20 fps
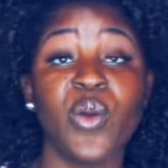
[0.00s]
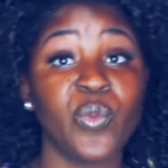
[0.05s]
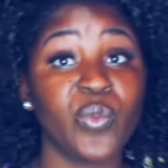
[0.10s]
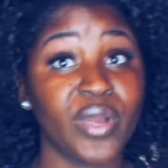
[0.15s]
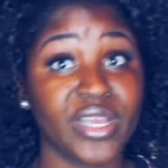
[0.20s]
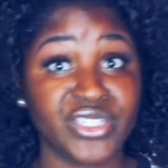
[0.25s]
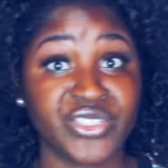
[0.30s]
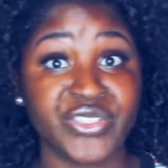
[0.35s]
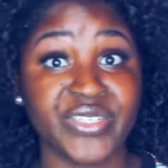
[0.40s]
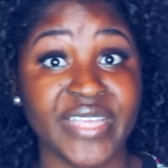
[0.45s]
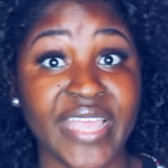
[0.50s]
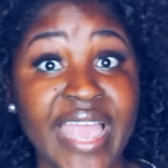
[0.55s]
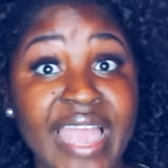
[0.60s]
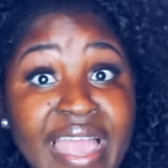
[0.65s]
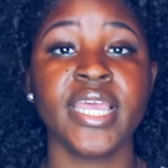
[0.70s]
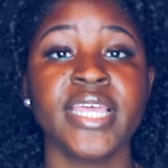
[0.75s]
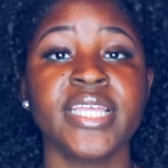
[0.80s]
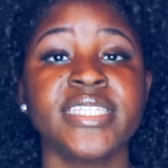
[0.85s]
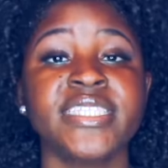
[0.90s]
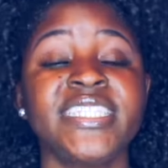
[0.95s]
Where she
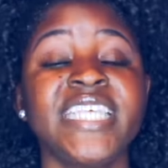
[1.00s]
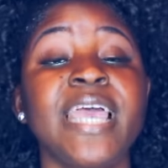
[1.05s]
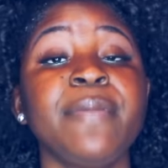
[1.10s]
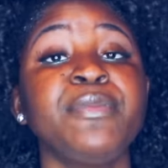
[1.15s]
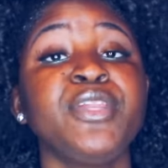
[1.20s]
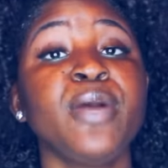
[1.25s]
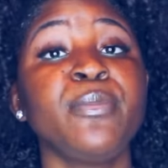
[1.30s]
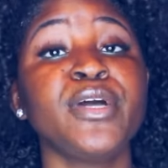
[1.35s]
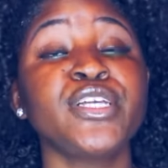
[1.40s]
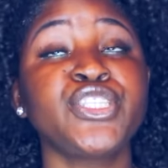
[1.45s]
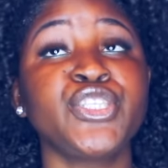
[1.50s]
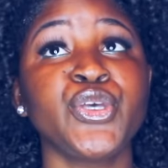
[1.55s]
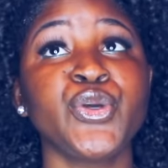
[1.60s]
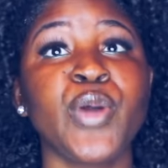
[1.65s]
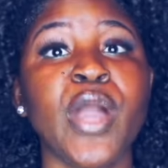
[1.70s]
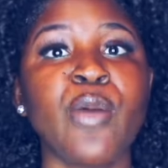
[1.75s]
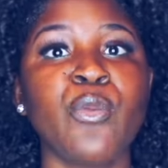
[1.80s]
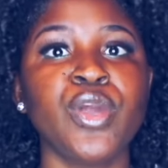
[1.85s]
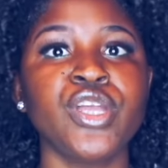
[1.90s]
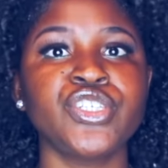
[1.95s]
at? Tip number two,
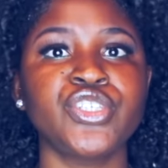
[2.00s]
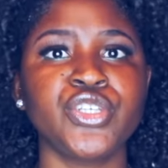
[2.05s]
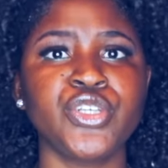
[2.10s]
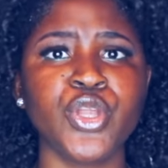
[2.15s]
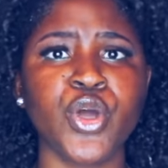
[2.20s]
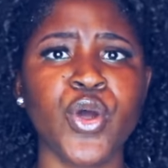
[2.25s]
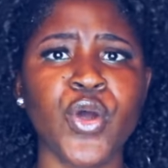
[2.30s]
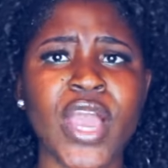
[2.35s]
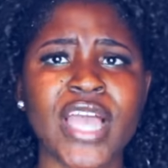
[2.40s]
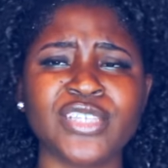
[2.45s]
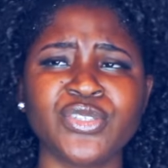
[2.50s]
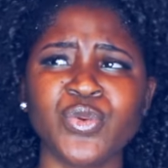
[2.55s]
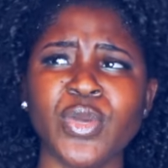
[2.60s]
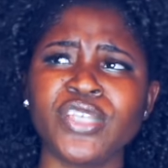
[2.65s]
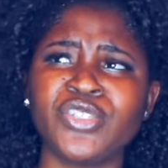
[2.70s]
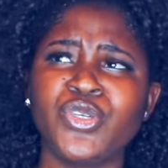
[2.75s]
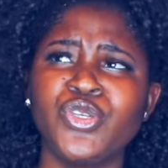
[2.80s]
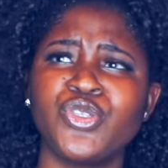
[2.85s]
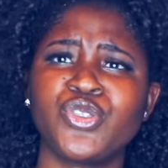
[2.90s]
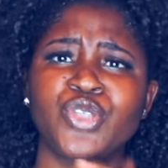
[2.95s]
I want you to know, as soon
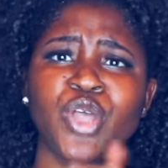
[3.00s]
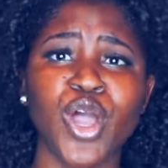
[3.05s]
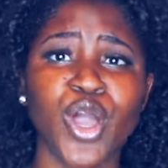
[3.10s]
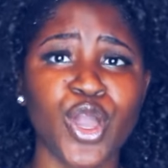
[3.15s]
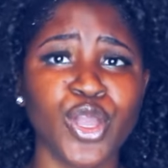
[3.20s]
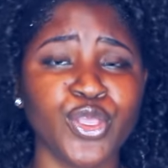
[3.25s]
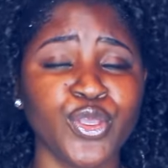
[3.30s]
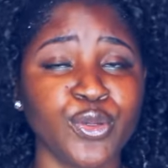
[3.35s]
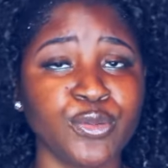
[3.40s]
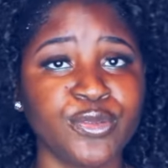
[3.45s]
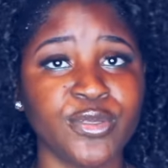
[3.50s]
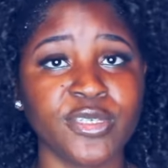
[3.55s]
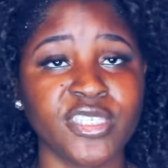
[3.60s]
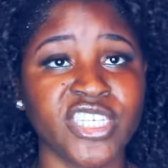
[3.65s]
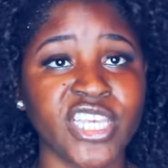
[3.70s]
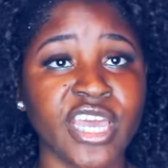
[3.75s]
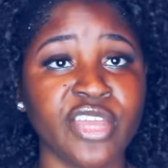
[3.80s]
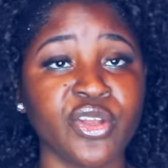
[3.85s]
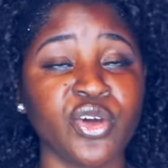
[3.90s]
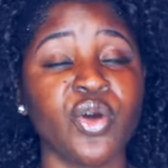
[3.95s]
as you start a YouTube
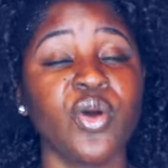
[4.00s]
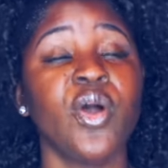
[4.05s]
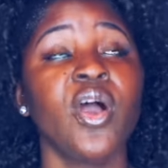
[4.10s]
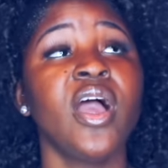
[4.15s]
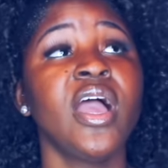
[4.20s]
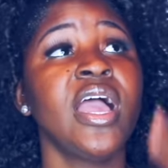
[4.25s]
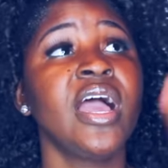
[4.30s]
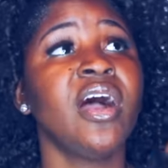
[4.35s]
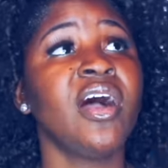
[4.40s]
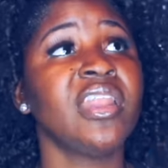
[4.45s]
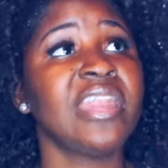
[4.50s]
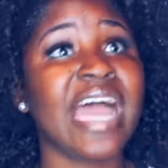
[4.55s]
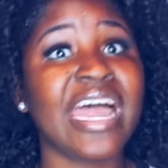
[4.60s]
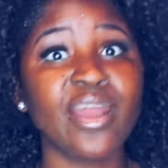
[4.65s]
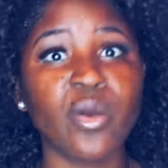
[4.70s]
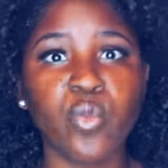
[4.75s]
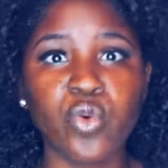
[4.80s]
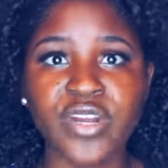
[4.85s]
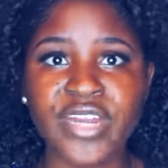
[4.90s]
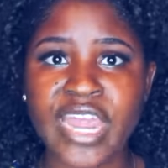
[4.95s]
channel, a
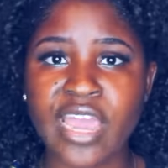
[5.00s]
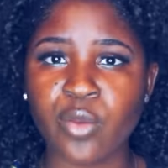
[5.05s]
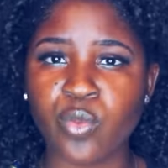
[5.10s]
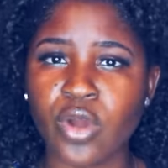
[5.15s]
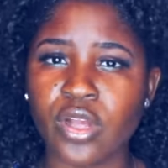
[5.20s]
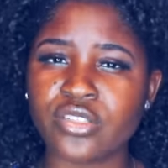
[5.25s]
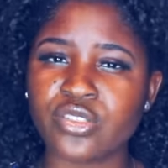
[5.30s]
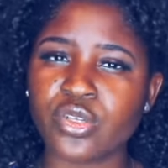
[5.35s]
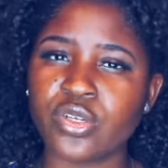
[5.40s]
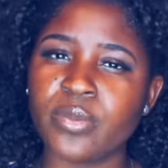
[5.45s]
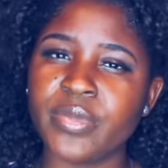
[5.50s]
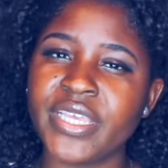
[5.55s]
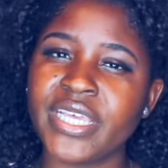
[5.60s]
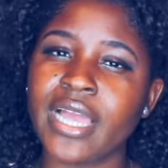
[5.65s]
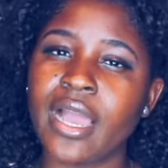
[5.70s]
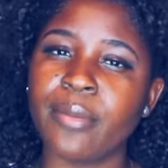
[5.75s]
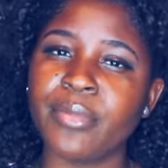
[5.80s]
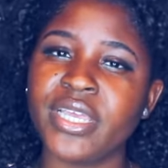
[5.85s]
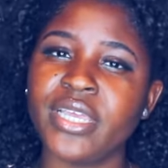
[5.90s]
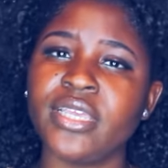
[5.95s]
lot of networks gonna be
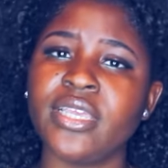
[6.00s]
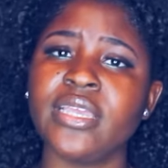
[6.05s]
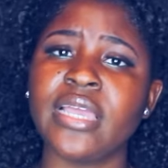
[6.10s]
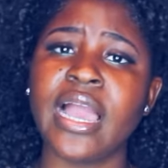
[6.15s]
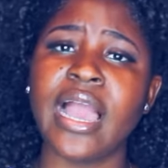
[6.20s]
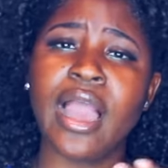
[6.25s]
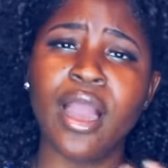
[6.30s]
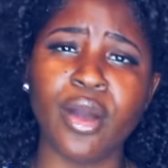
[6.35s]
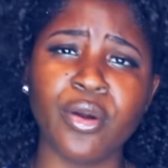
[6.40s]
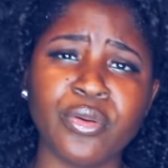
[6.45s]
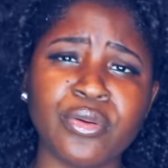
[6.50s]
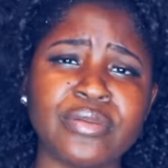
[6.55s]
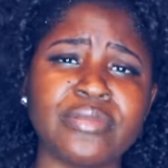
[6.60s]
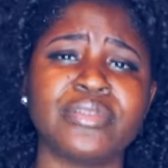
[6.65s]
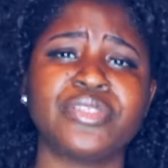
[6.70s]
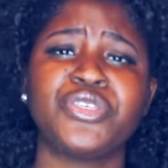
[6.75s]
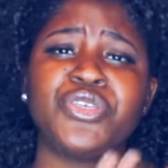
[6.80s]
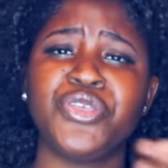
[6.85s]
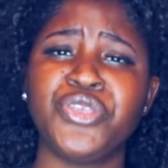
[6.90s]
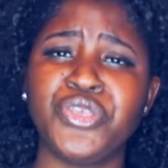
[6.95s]
coming out
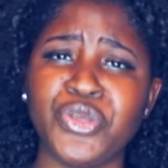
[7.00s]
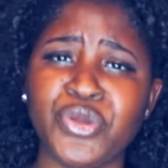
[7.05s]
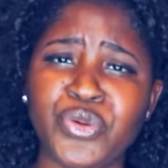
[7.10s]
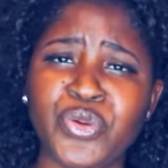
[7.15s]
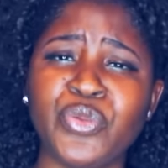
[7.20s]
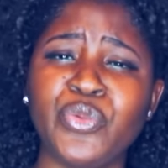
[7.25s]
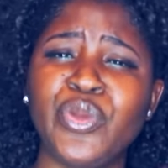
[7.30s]
to you,